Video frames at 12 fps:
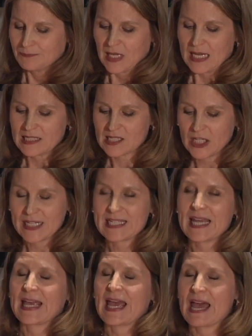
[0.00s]
it's going to
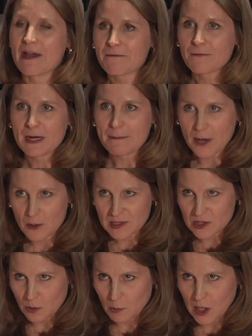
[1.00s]
take every
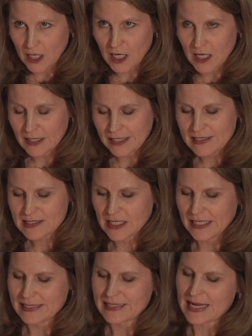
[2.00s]
postal worker, it's
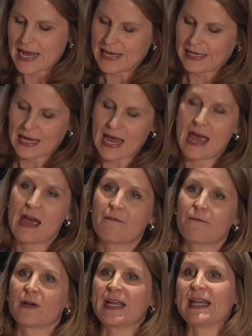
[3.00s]
going to take
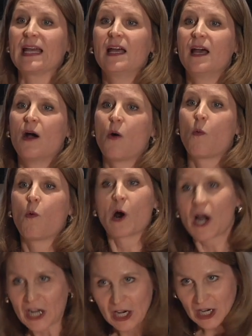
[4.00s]
every
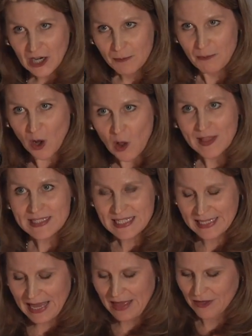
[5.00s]
worker pulling
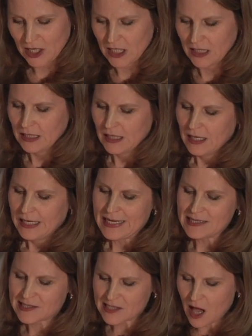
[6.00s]
together
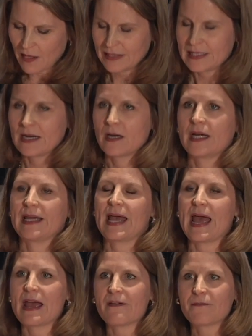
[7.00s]
in solidarity
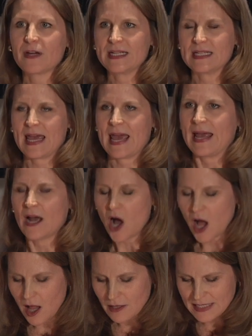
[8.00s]
every day,
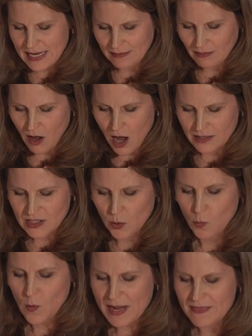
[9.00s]
all day long,
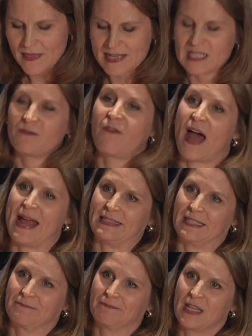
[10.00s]
to win this
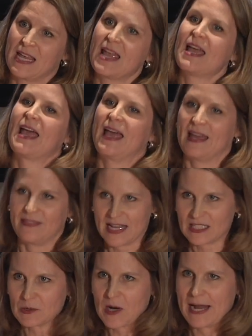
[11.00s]
fight.
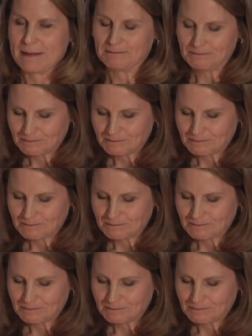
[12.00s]
That's right.